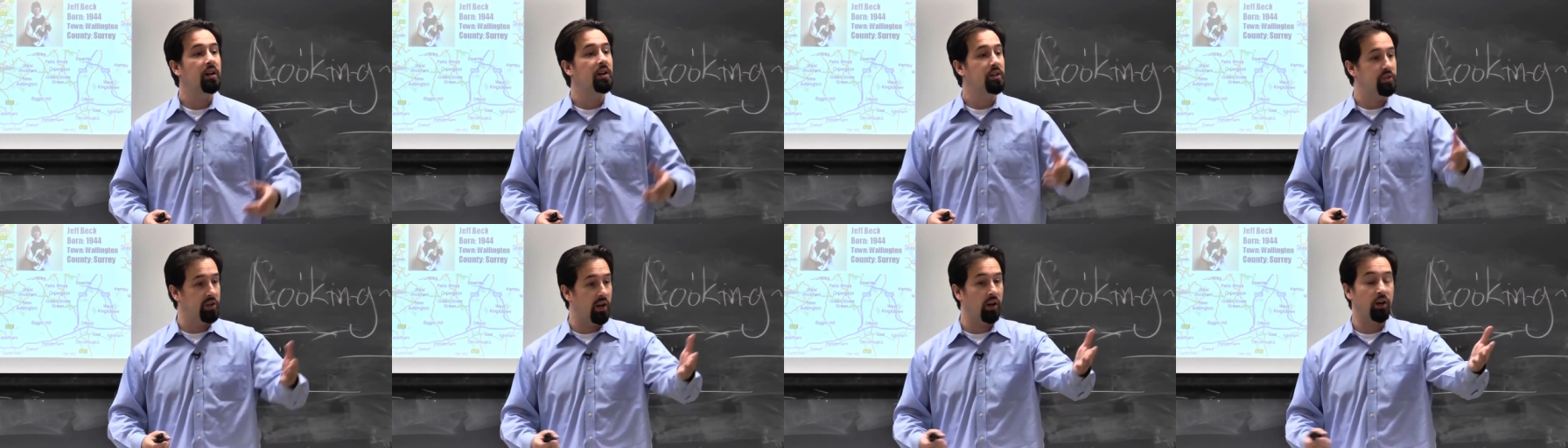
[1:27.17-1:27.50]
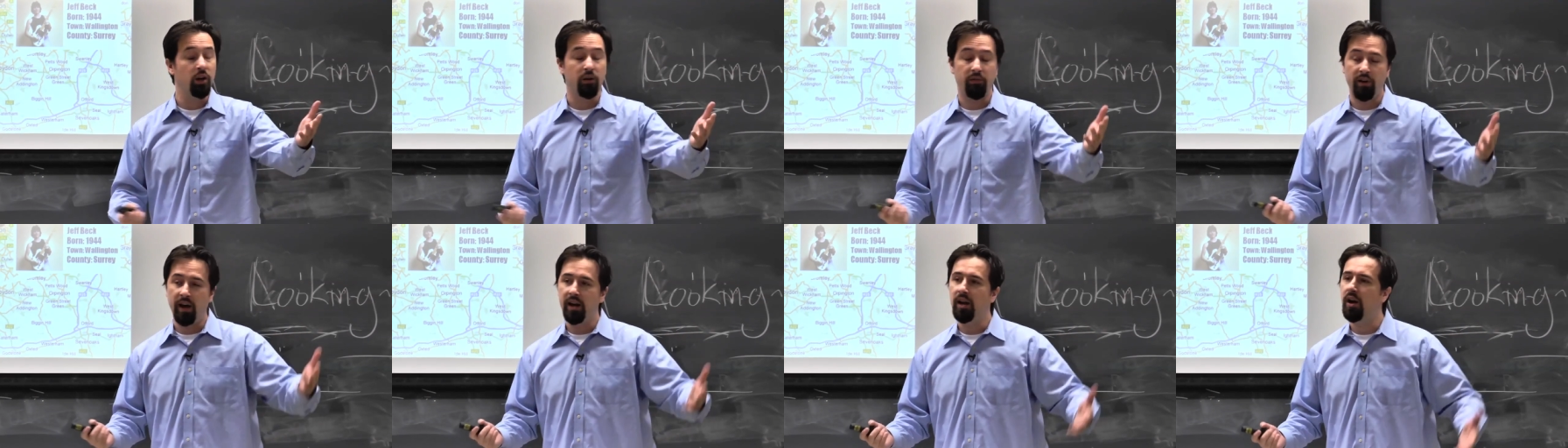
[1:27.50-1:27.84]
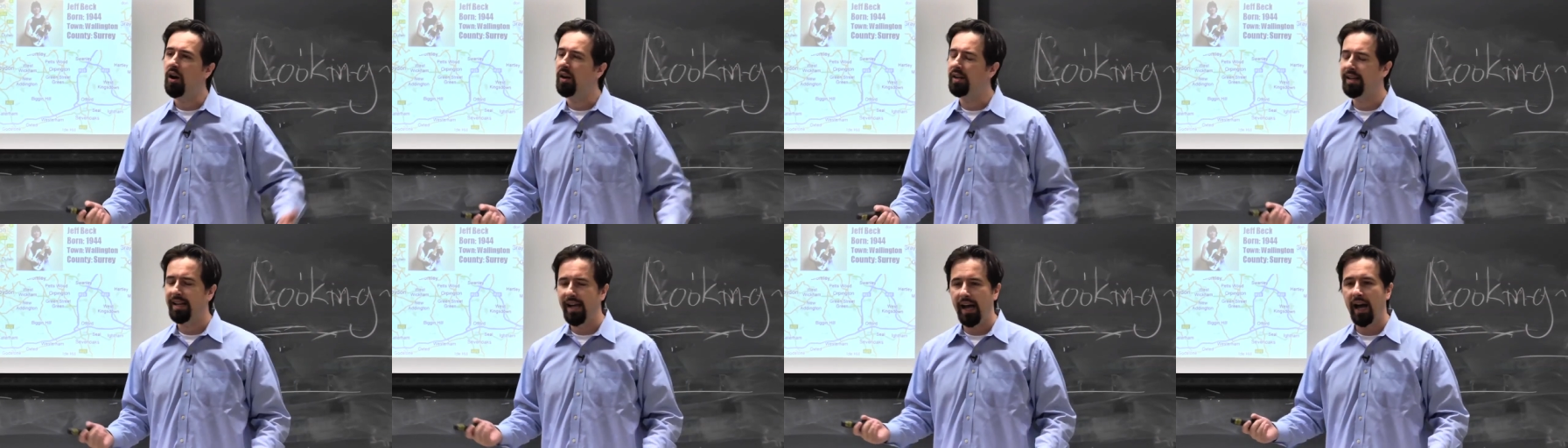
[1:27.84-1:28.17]
Django
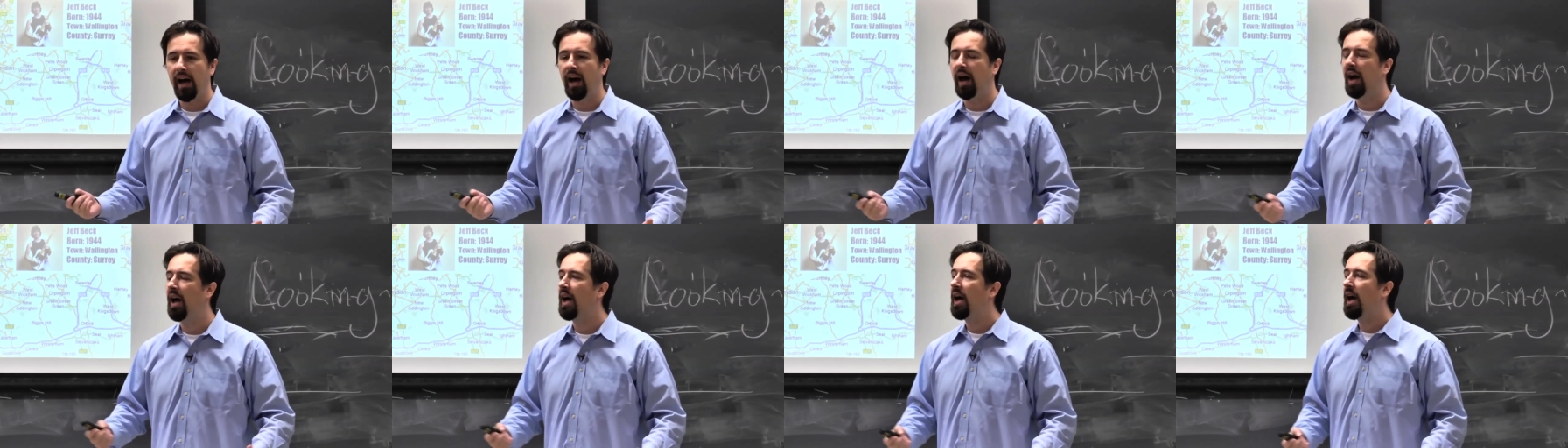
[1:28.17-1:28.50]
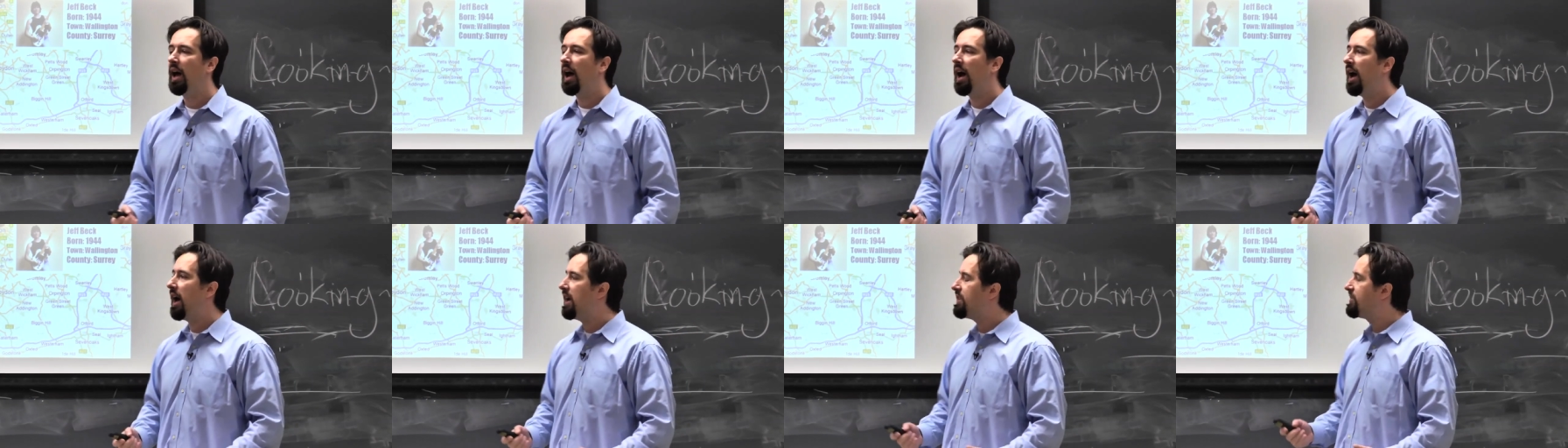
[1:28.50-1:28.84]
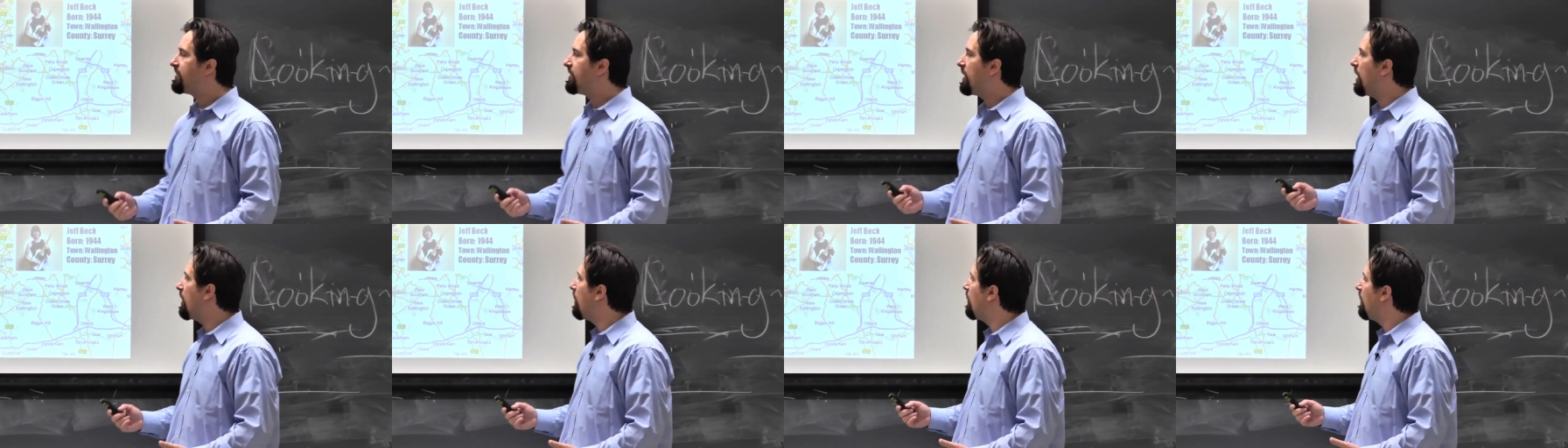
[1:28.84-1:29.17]
Reinhardt, yeah. Uh,
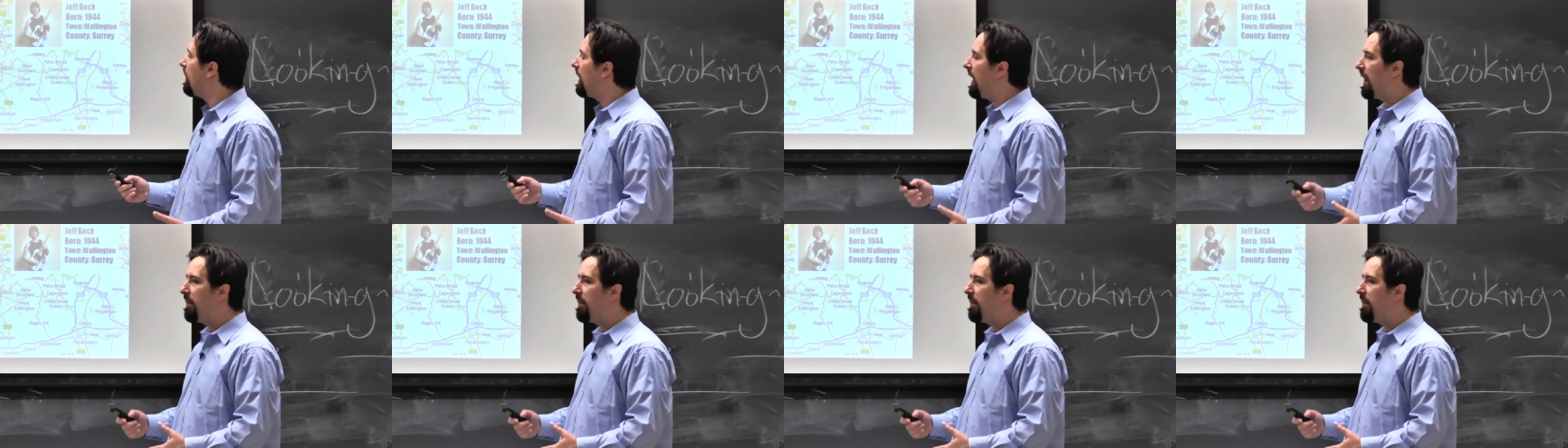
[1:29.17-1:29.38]
so,